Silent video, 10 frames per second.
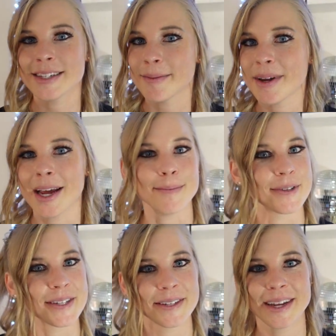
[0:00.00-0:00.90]

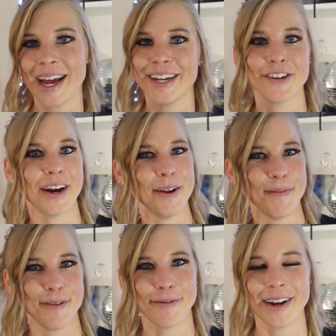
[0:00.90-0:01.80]
Sometimes I try to
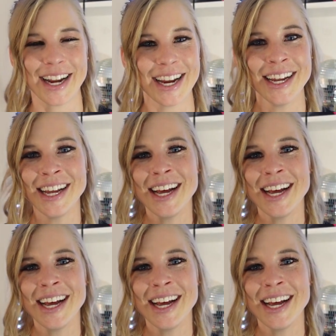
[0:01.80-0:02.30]
be funny.